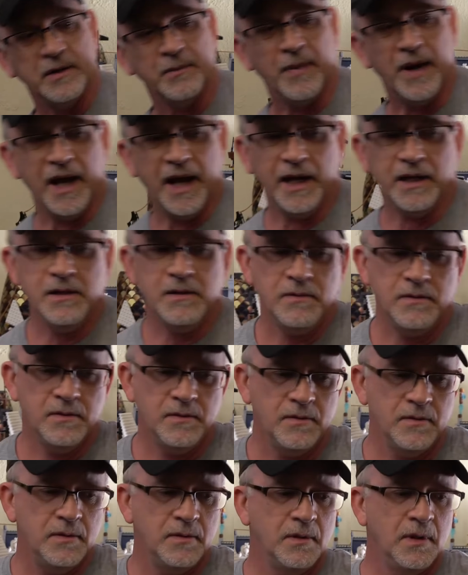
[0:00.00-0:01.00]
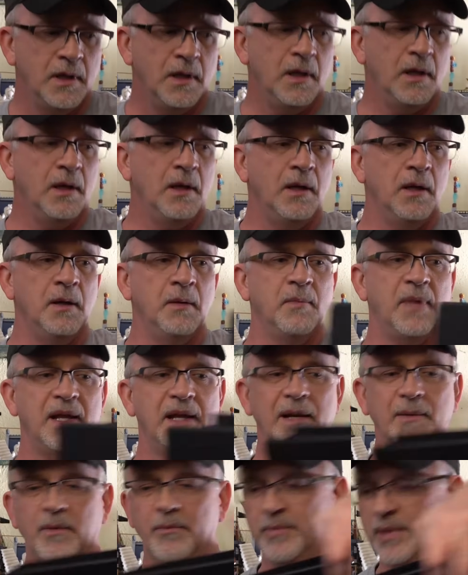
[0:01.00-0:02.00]
of mine by the
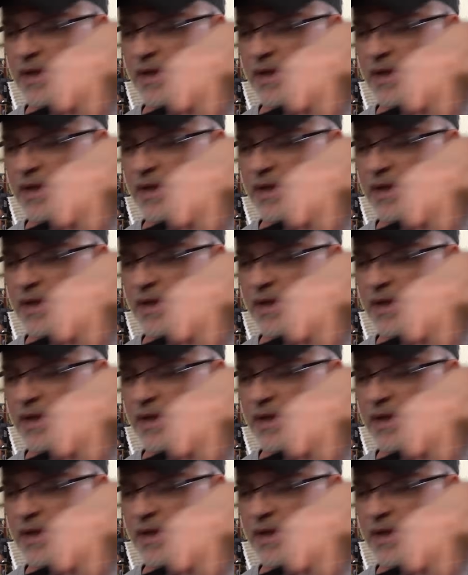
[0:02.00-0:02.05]
name of